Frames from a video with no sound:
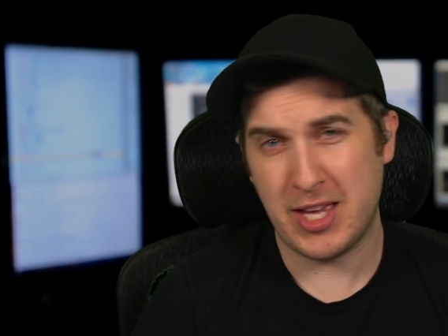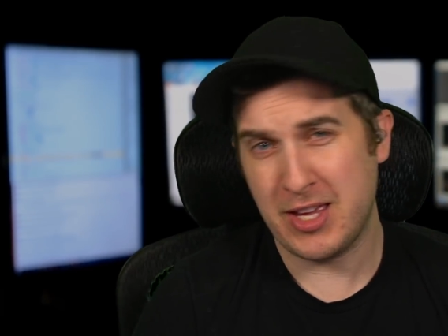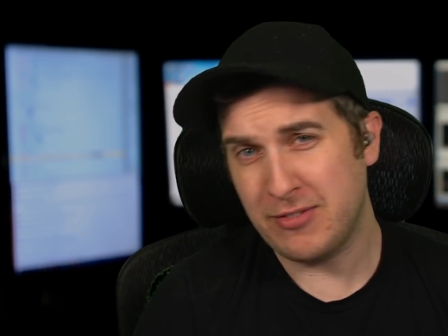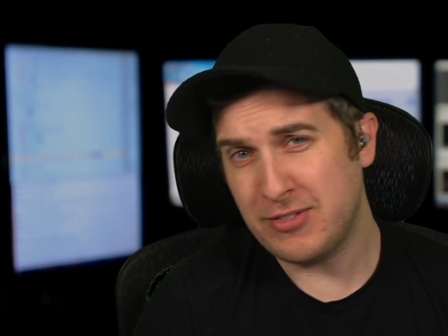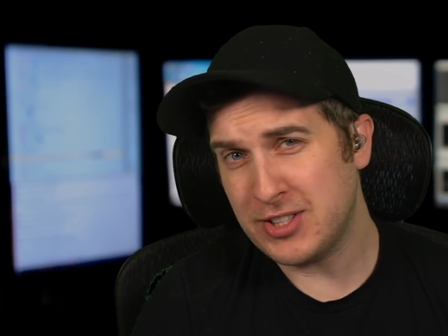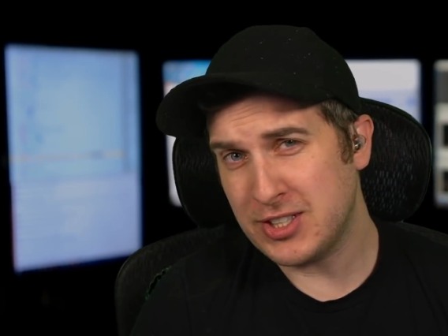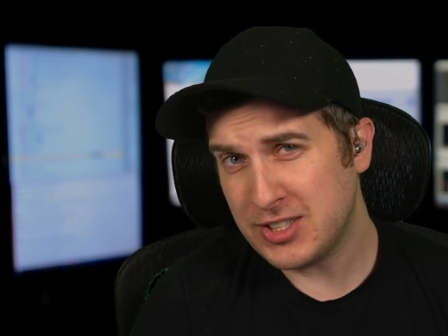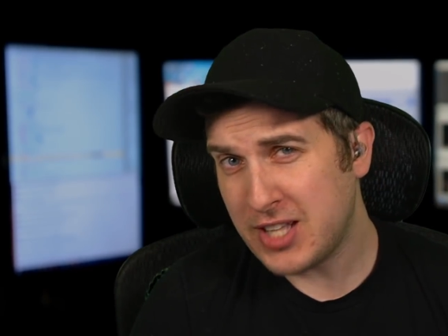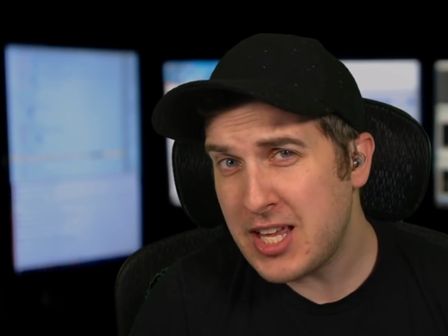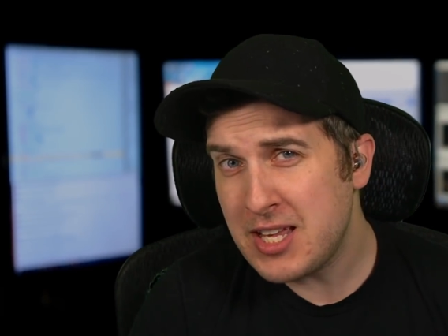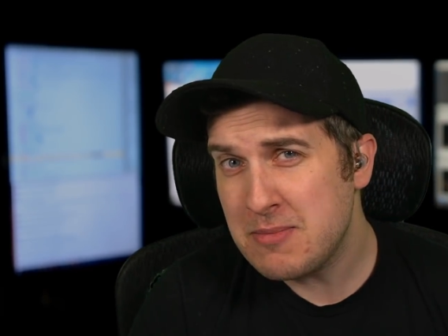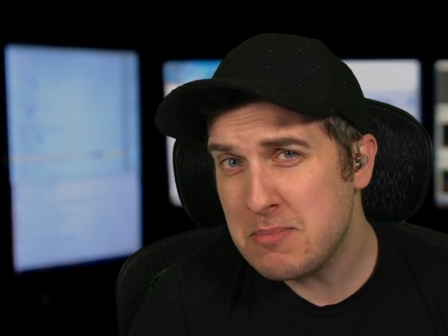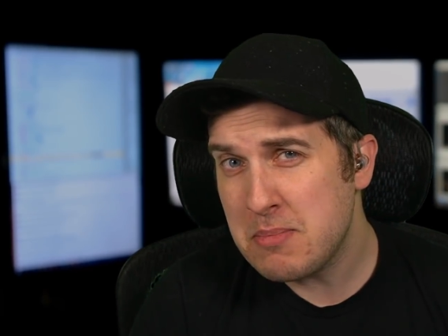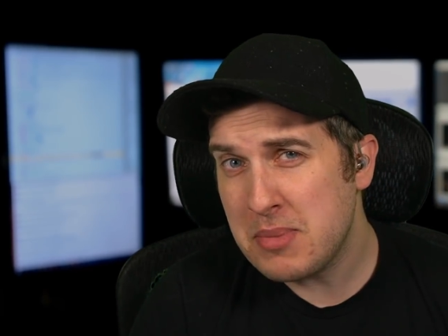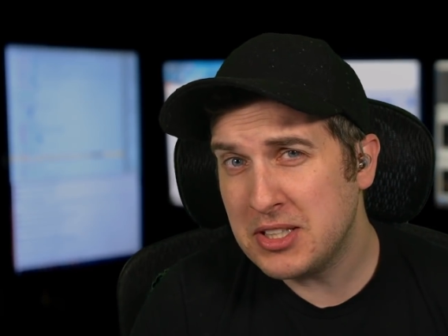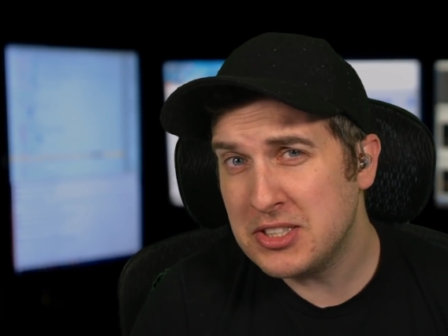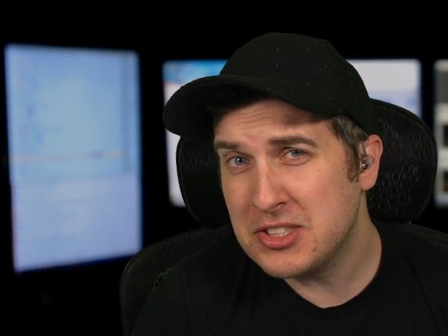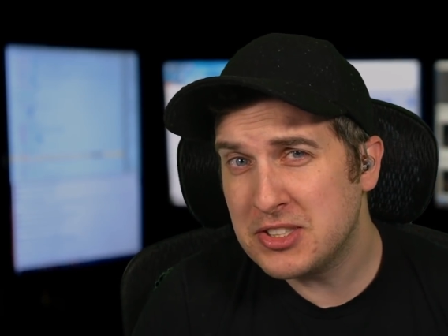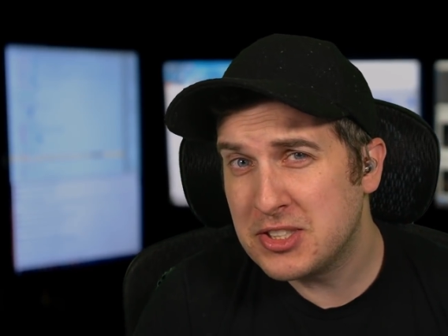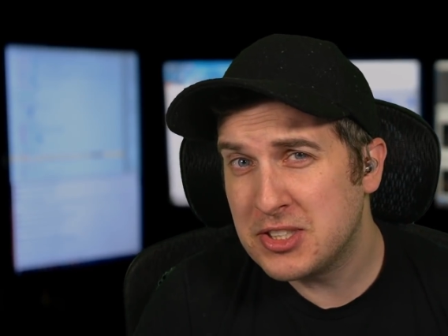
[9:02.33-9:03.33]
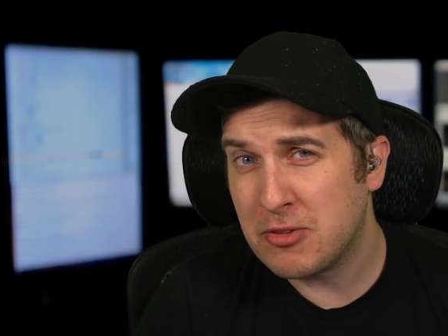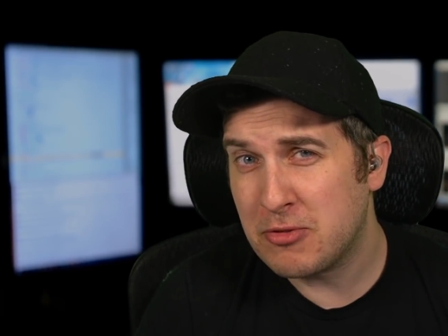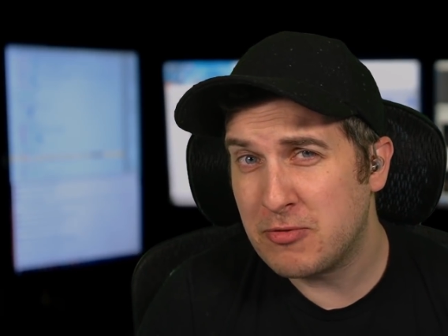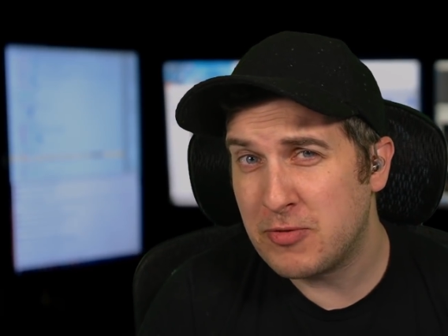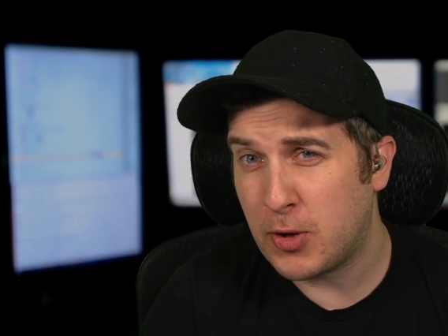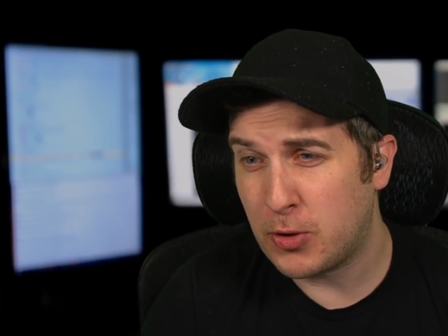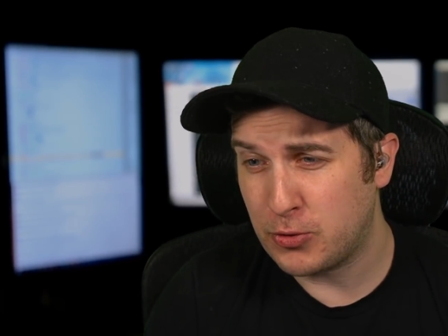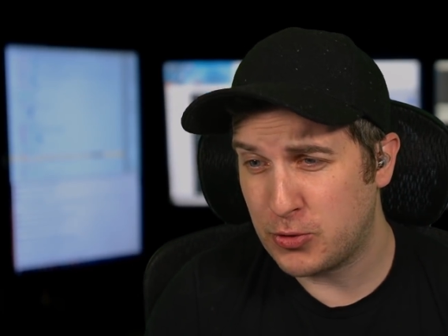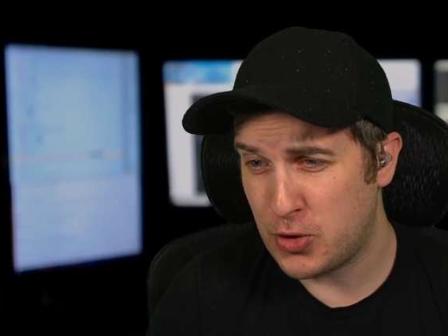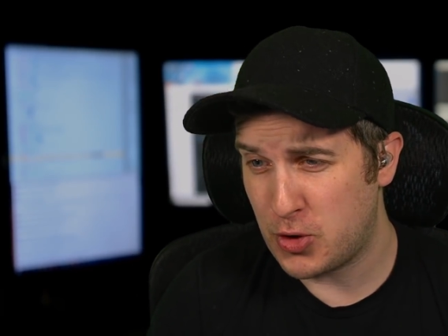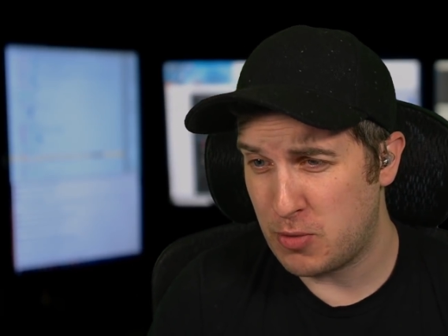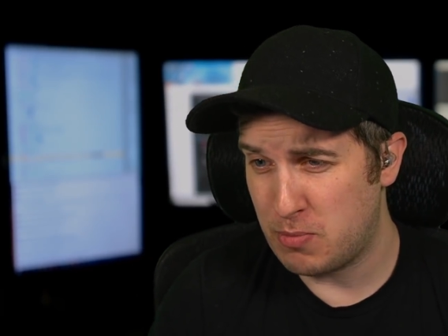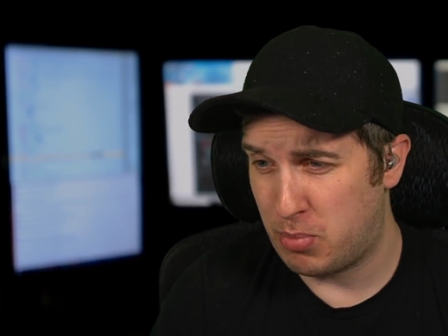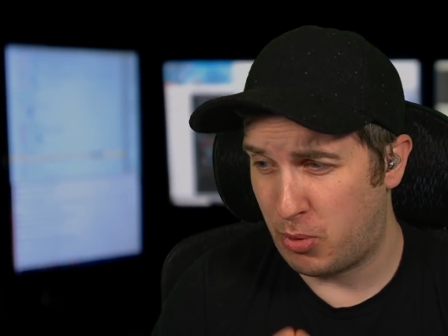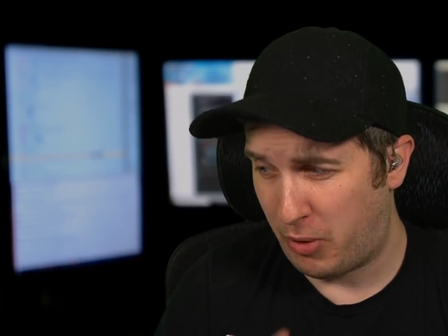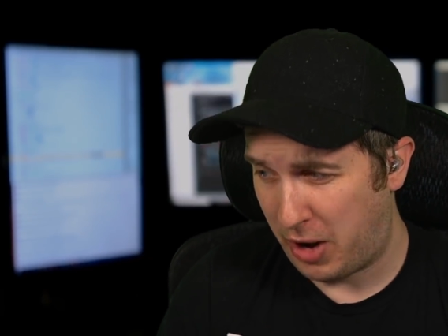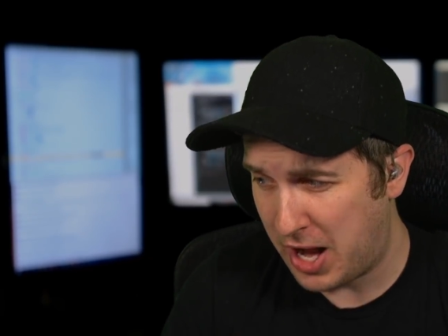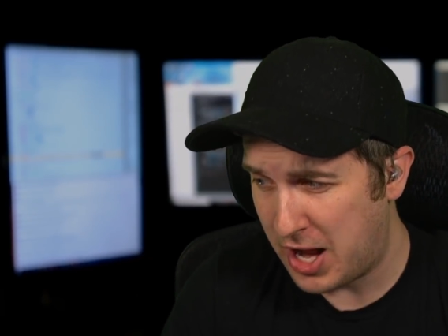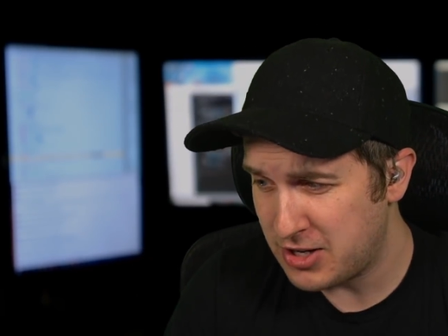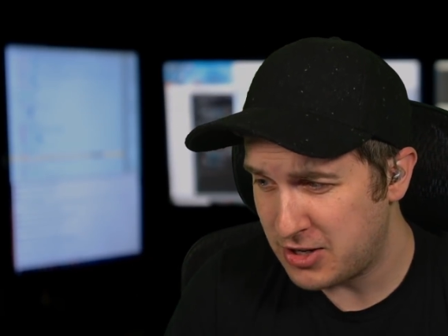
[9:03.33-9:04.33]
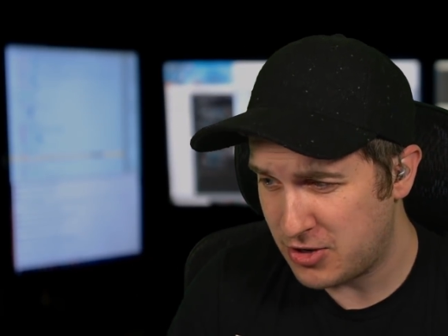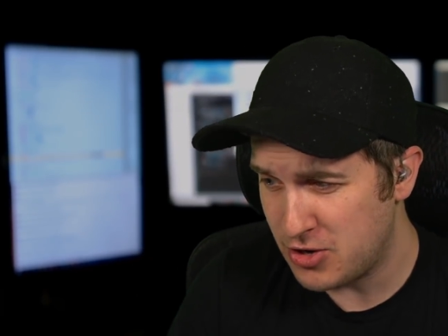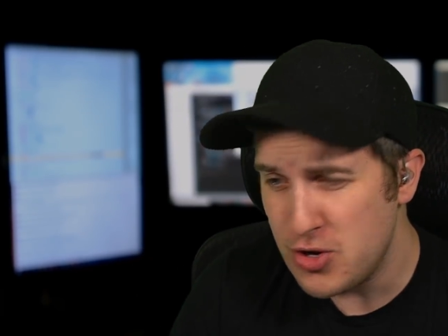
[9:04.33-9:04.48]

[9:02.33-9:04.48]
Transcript: if statements to filter brand